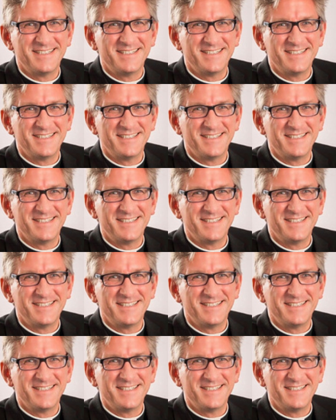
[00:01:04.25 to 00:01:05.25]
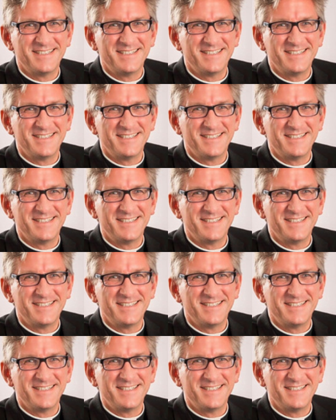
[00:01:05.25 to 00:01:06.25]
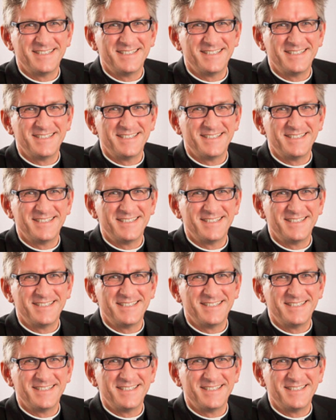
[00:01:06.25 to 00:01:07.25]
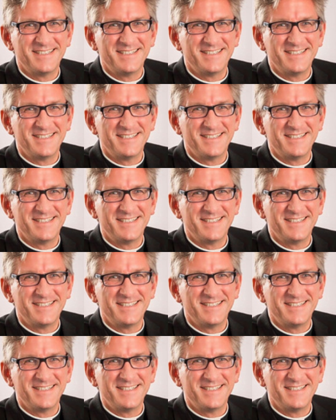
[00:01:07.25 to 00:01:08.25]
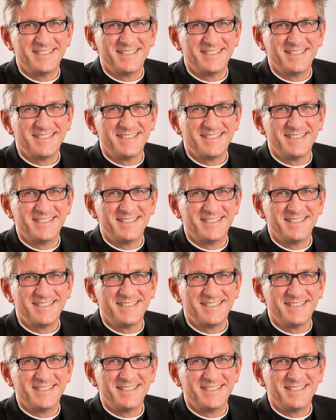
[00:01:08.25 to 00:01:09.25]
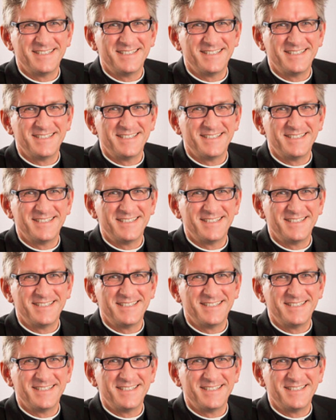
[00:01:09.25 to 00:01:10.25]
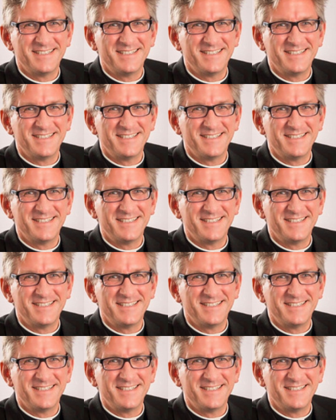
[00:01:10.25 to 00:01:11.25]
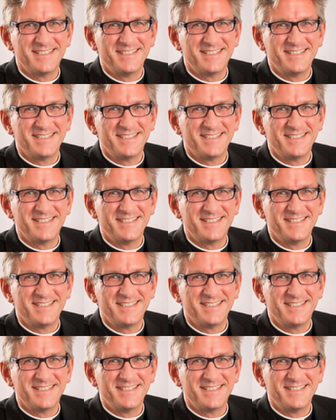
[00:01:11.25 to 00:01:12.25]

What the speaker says: The face doesn't move, so there is nothing to read.